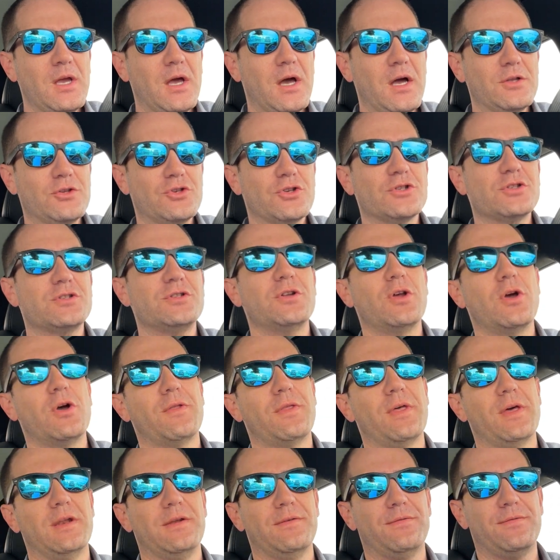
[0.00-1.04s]
Just know
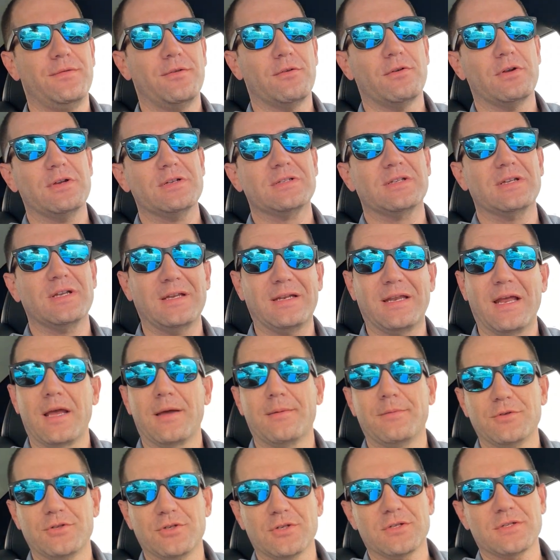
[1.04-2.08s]
that if there is any
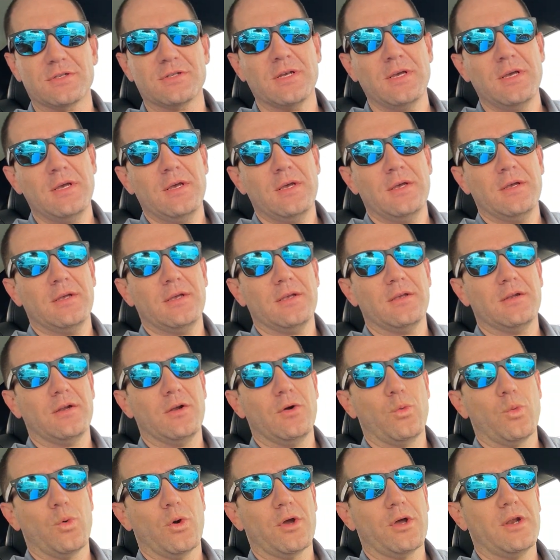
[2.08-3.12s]
damages,
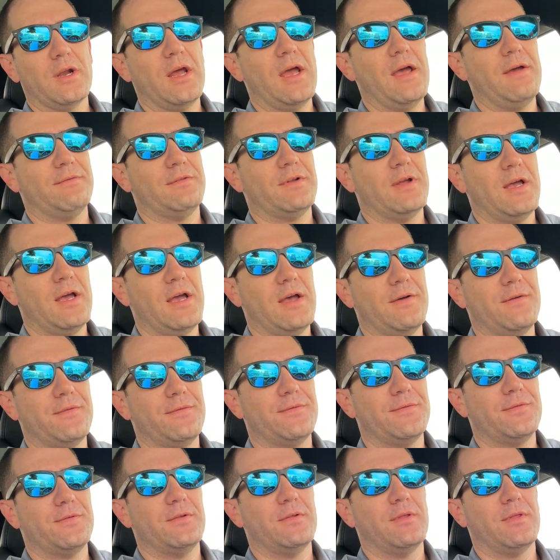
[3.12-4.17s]
we're going to
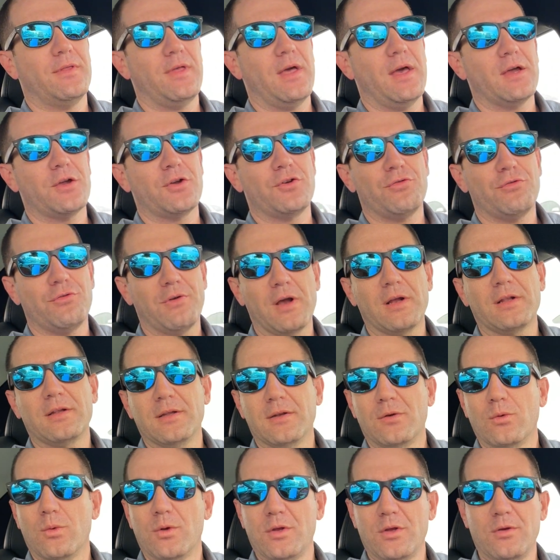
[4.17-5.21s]
have that
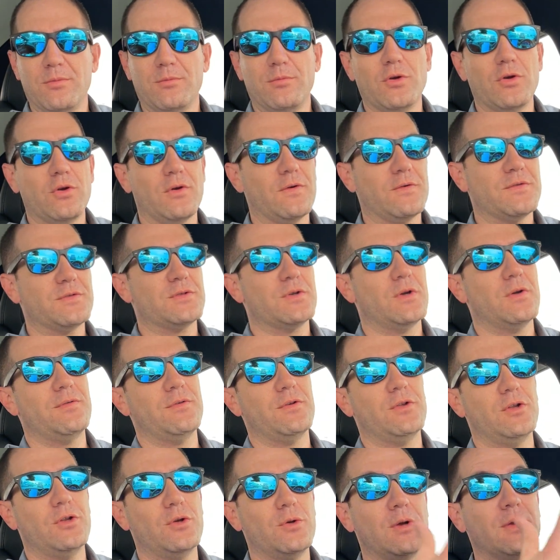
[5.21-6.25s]
corrected when you move. So if
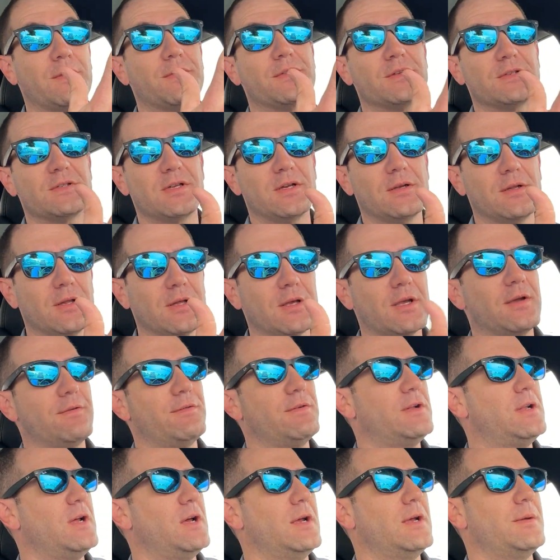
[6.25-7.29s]
you do hit the ceiling
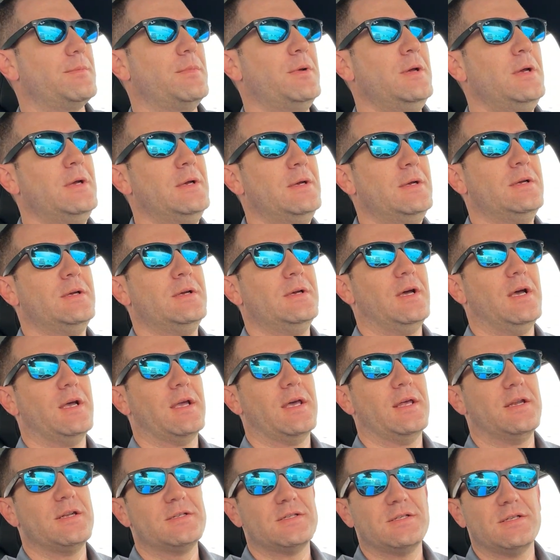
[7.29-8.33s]
every time, I
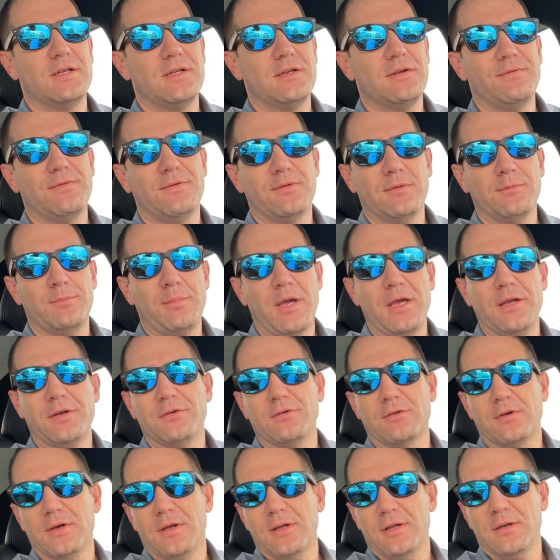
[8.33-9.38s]
got to send a
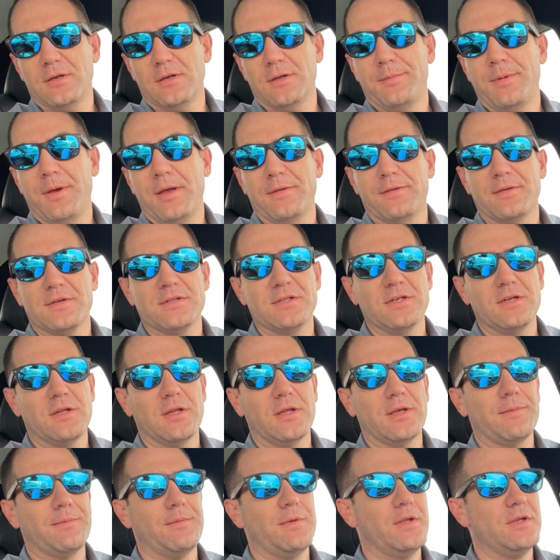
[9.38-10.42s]
painter in to paint the
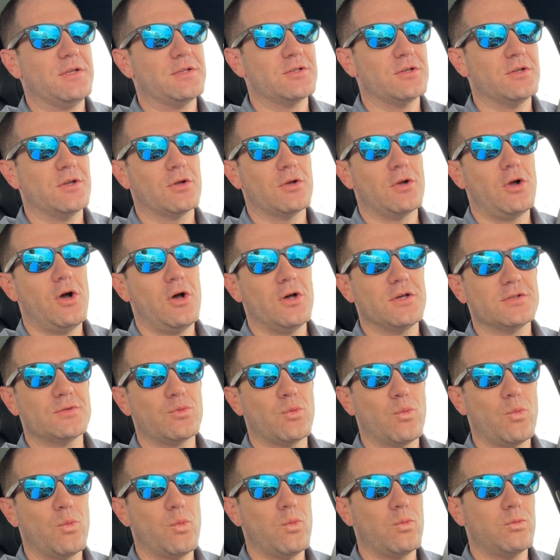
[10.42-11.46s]
ceiling, and it's going to cost
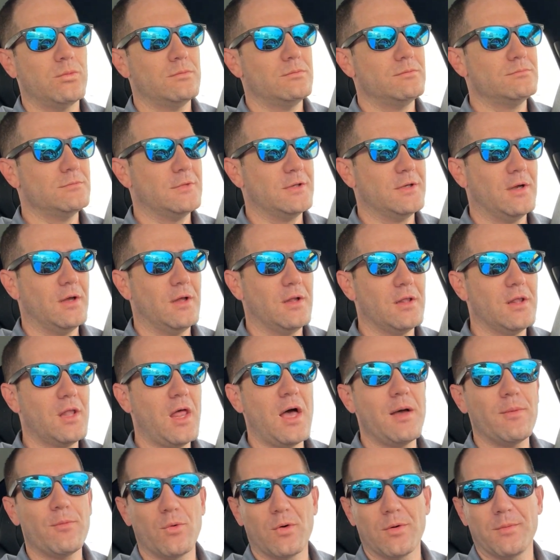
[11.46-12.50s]
a
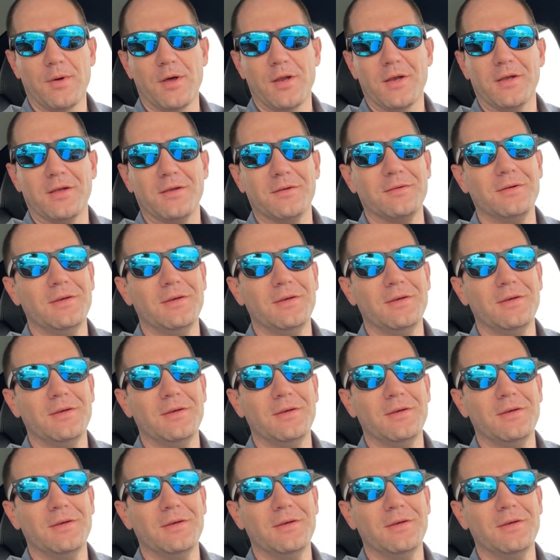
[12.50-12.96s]
lot more money